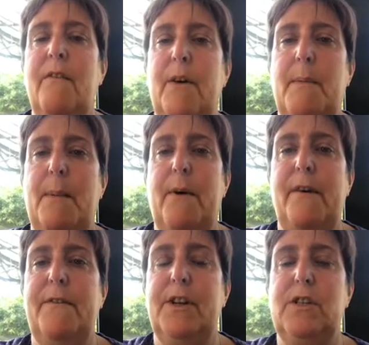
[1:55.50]
for my
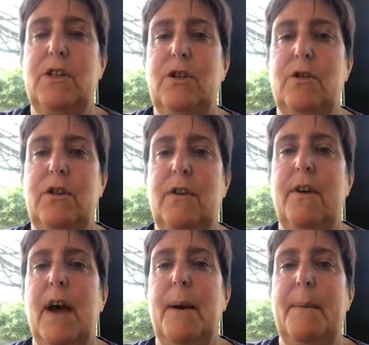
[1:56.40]
breakfast to sort of
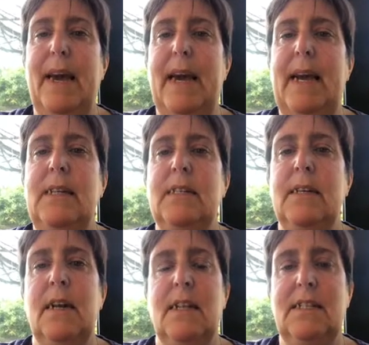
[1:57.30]
be
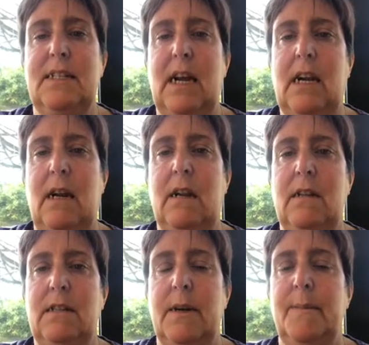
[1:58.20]
eaten and
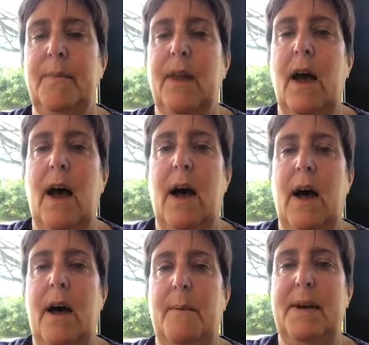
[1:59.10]
settled,
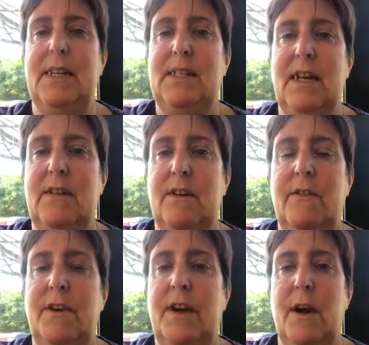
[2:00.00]
instead
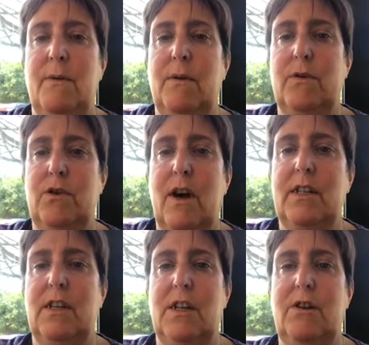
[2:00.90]
of, you know,
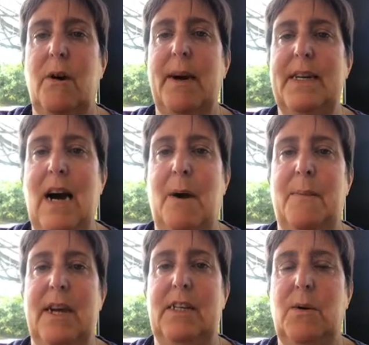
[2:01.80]
trying to throw it
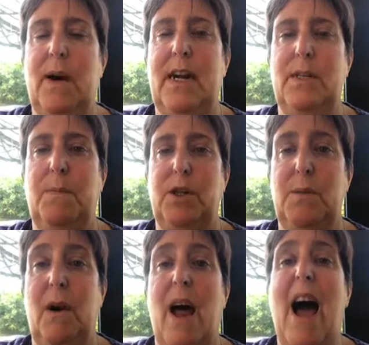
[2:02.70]
down me quickly as
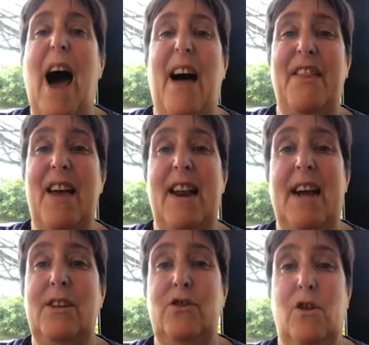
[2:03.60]
possible and then
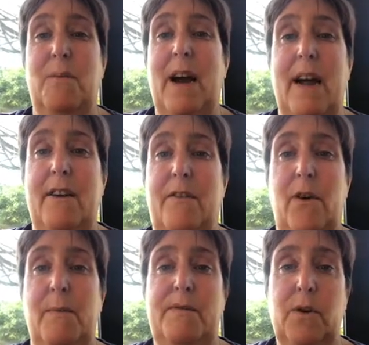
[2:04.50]
end up getting a
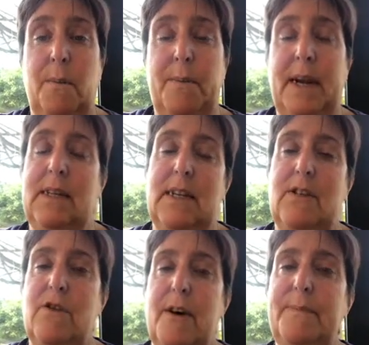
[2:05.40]
form of dumping
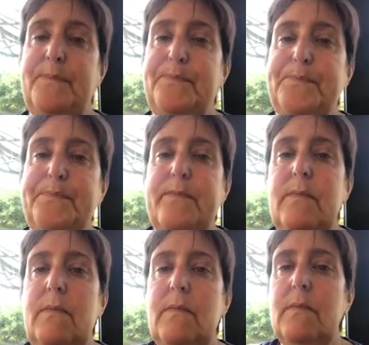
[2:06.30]
syndrome.
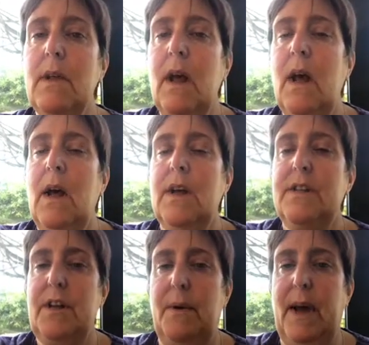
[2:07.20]

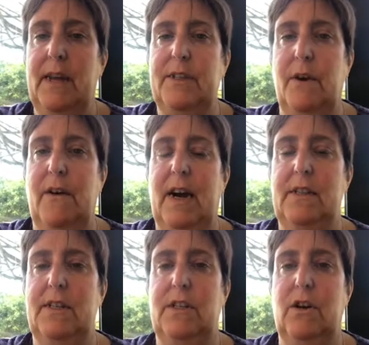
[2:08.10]
So yeah, so I've
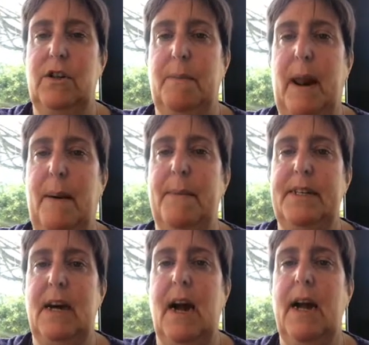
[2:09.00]
had to start to plan my
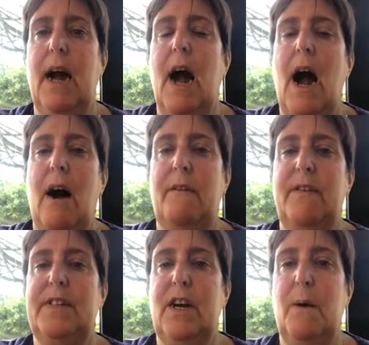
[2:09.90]
day. I've
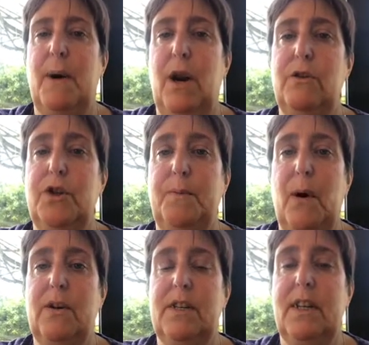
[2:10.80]
obviously got my lunch
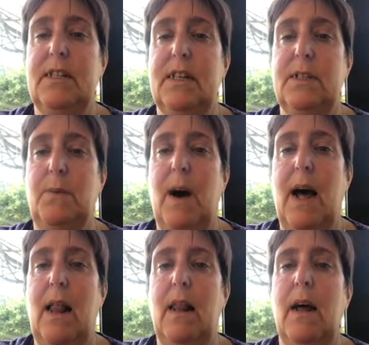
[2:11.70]
boxes as
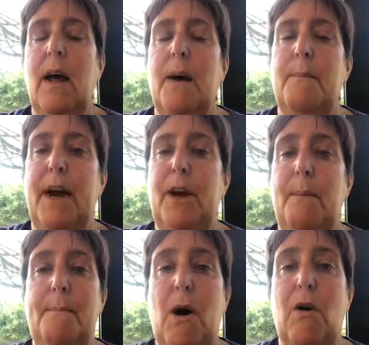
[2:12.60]
well, my
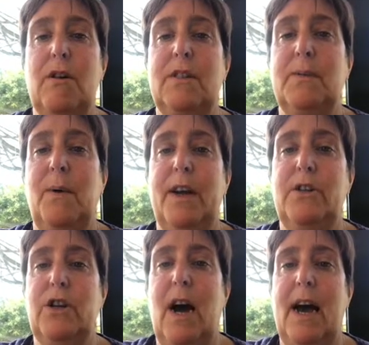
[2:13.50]
Yum box,
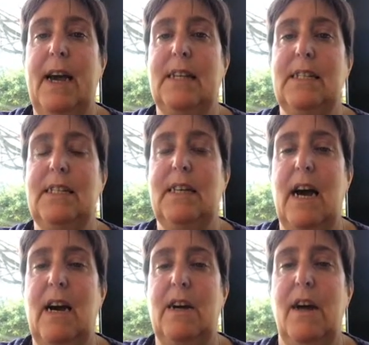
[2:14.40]
which I can
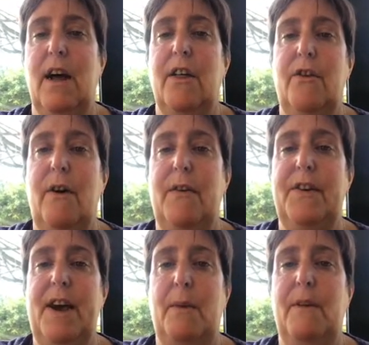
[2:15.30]
snack throughout the
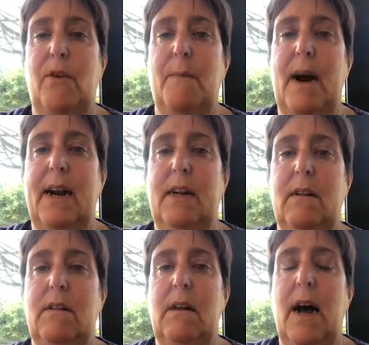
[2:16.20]
day with all my
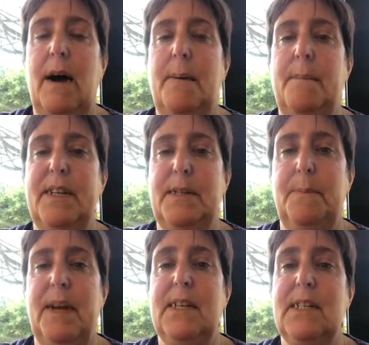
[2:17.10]
little bits and
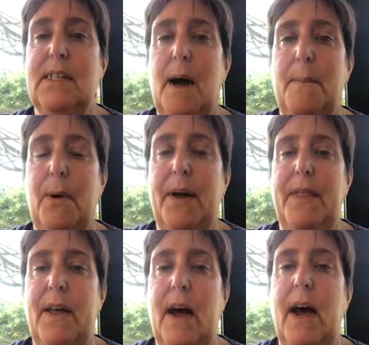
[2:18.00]
pieces that I put
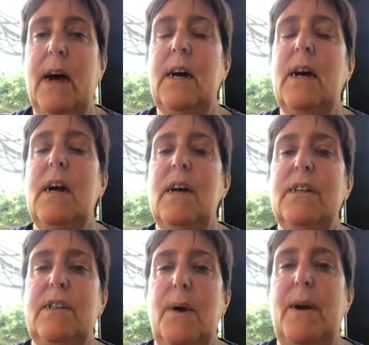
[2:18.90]
in there.
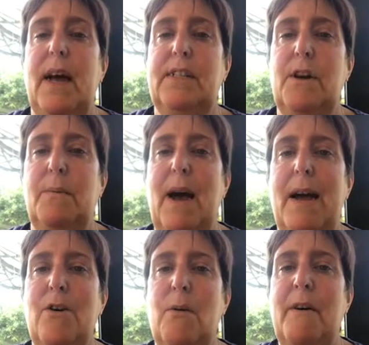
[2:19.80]
So yeah, so I'm
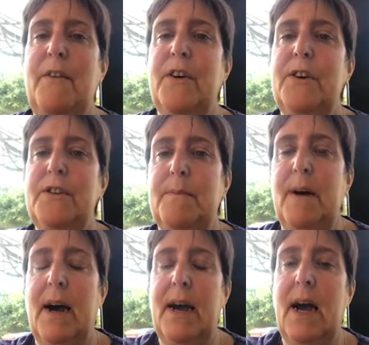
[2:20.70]
getting all my food and
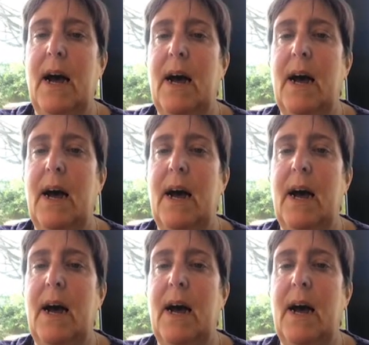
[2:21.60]
my